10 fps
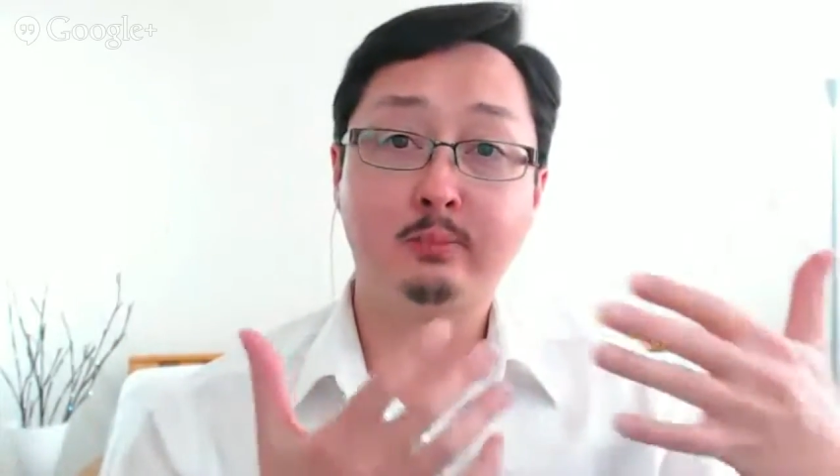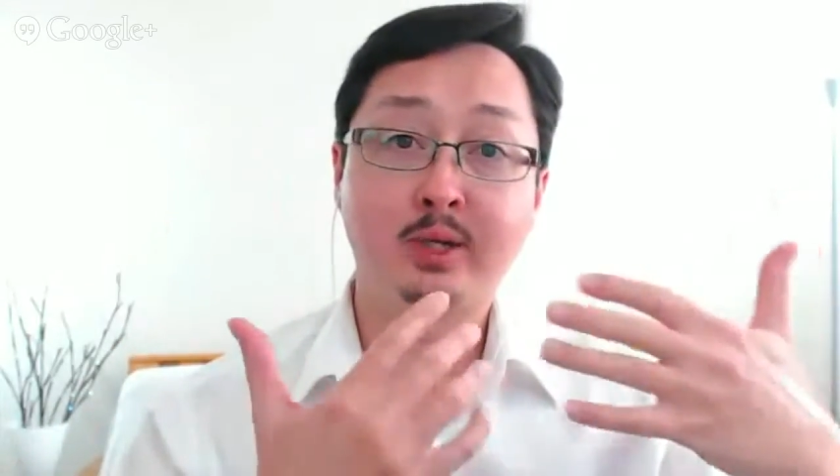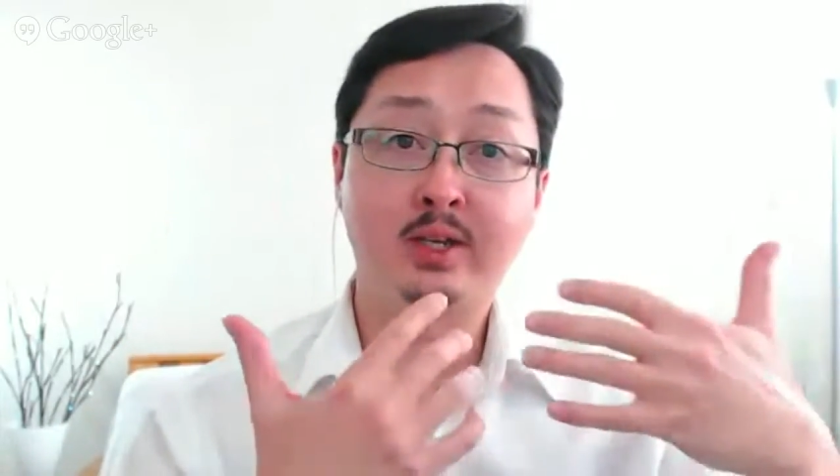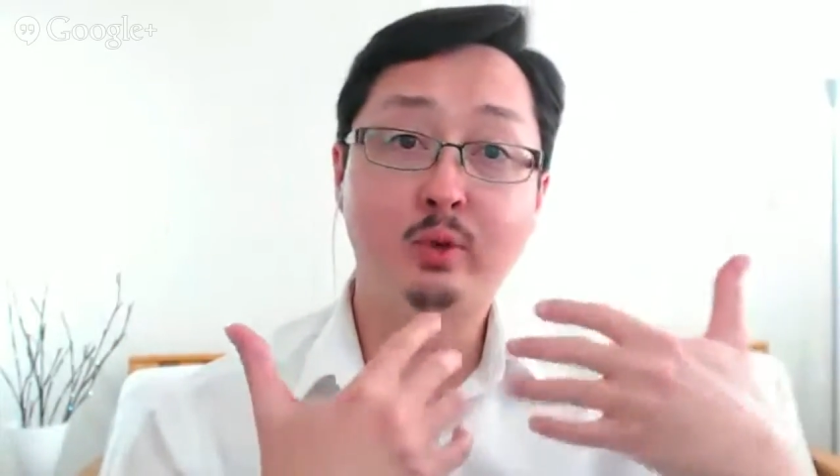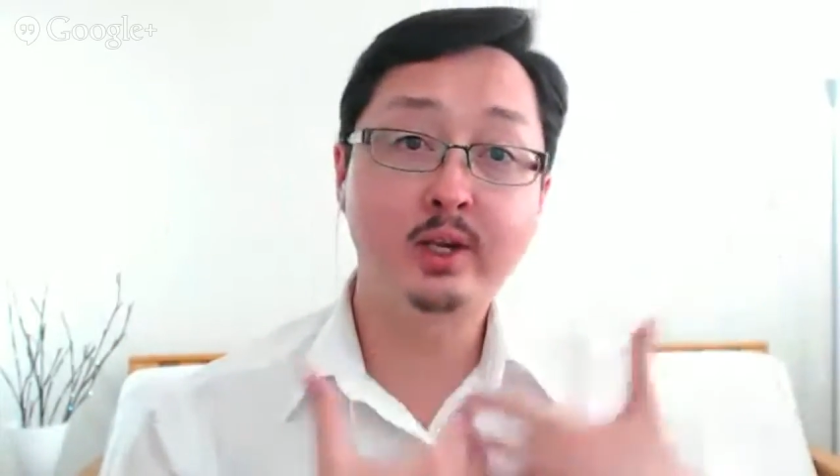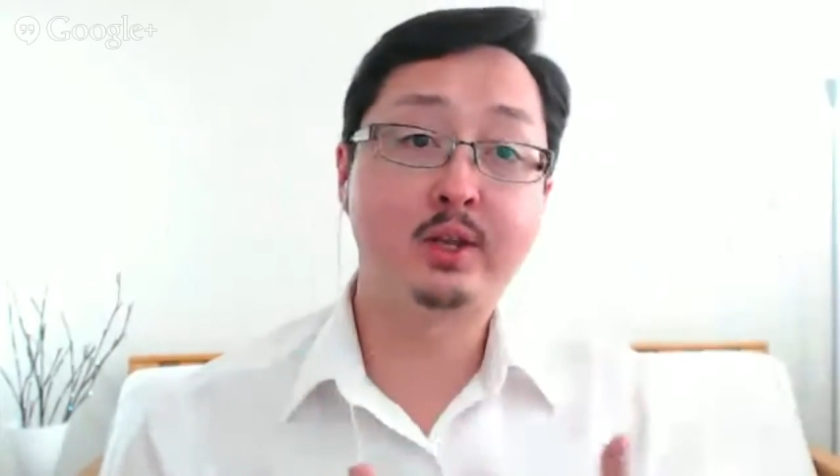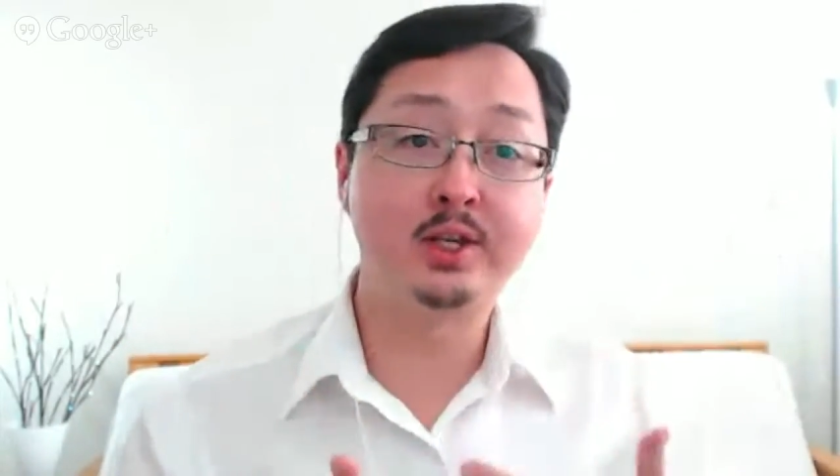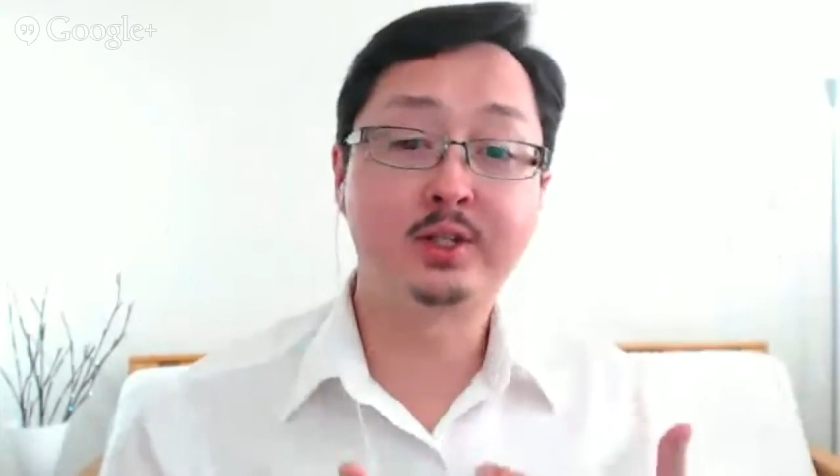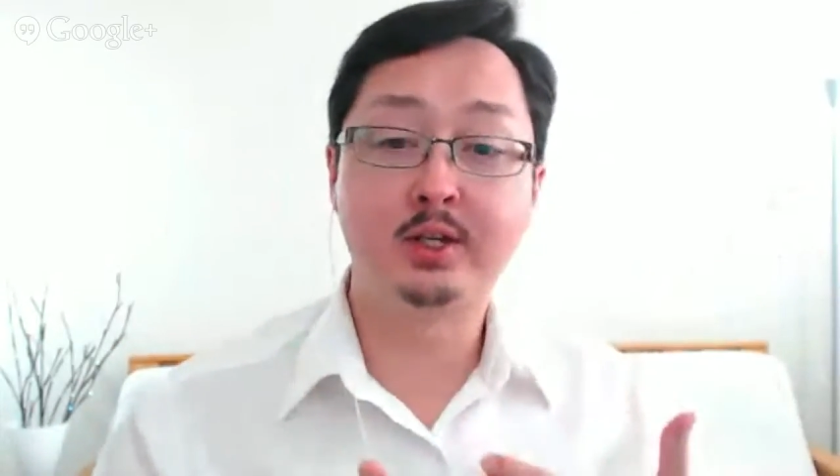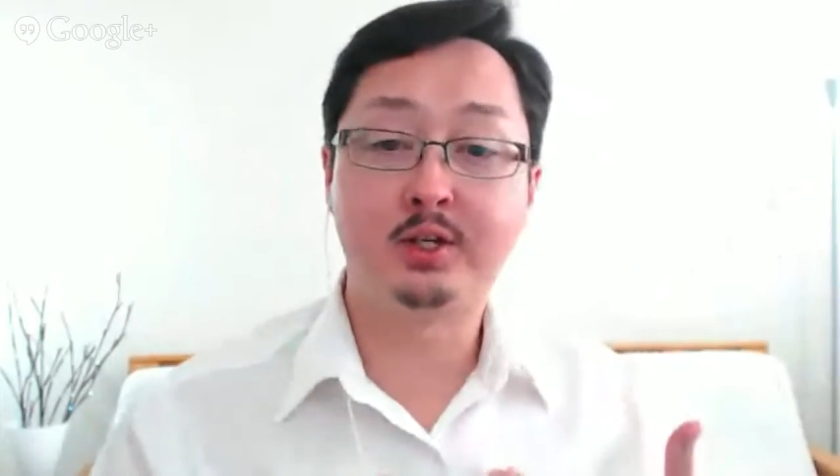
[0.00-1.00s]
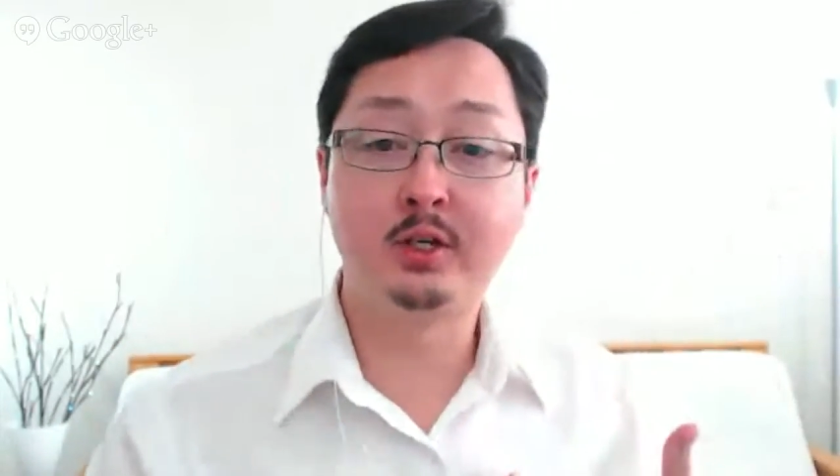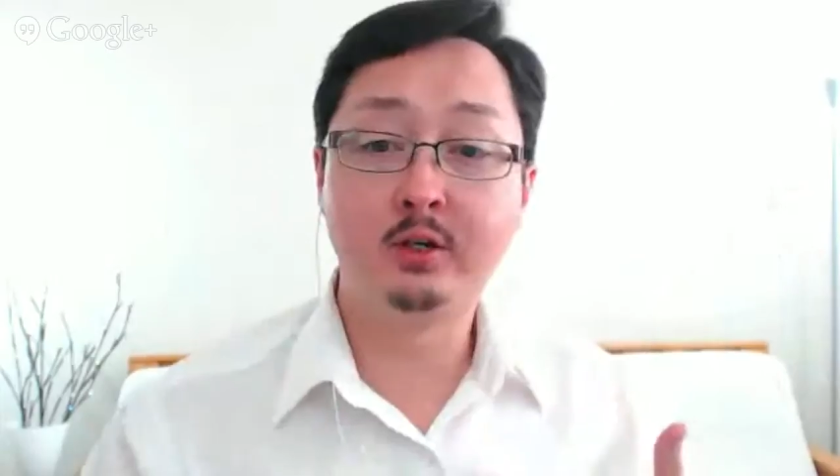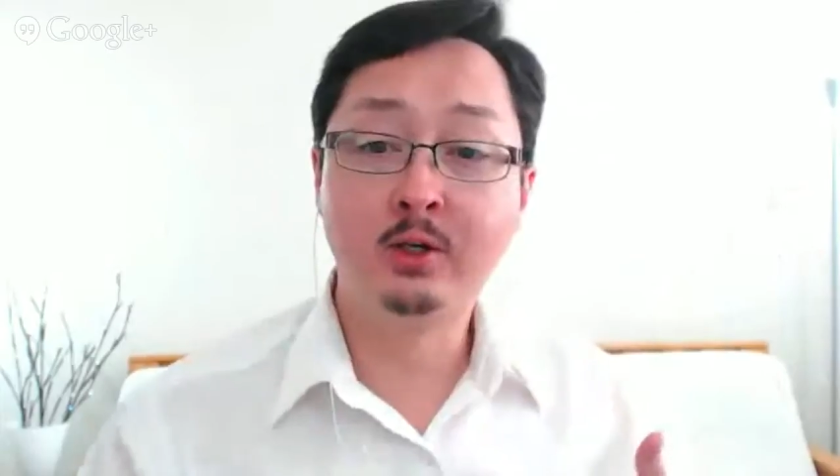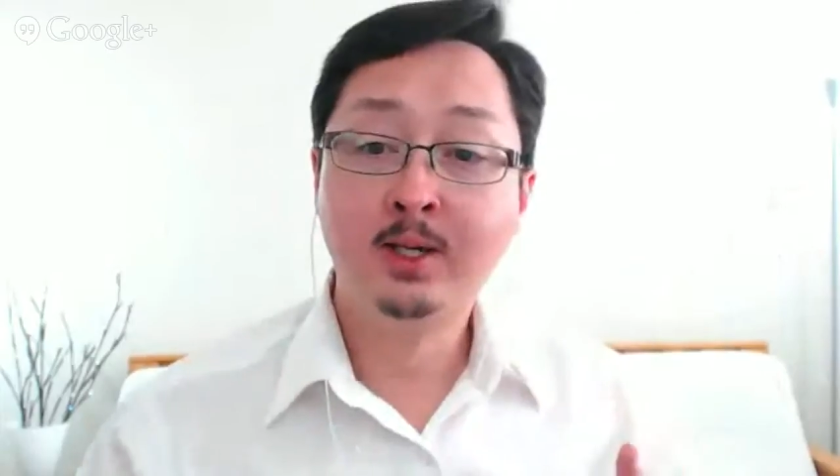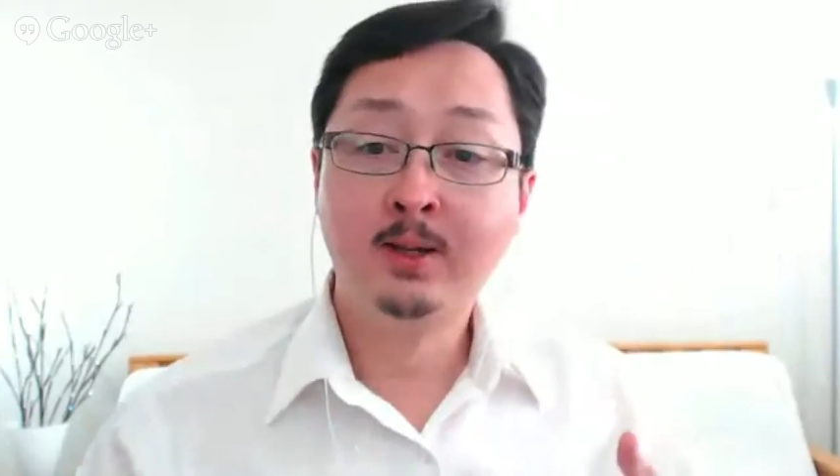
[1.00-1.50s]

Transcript: Because one of the things I do,